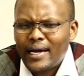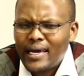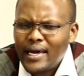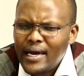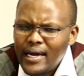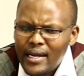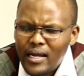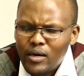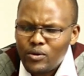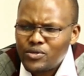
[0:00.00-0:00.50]

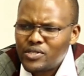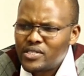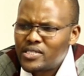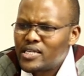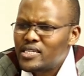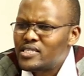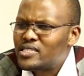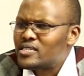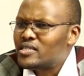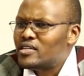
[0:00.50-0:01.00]
Again, I would
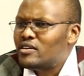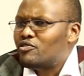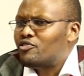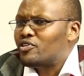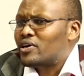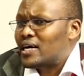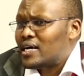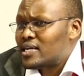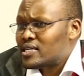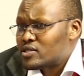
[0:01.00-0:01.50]
say it's
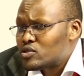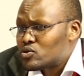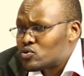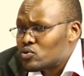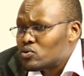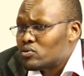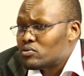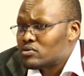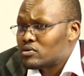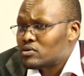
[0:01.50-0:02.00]
difficult
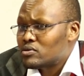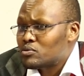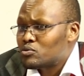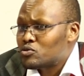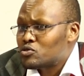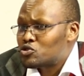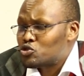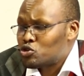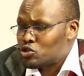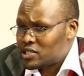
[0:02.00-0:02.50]

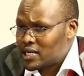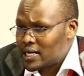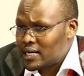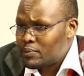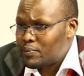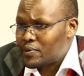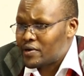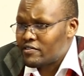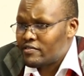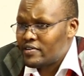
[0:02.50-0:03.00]
to
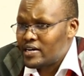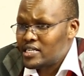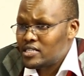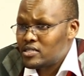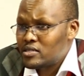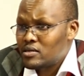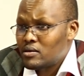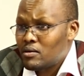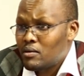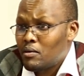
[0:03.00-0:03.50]
totally
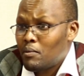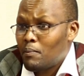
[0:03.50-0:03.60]
prevent,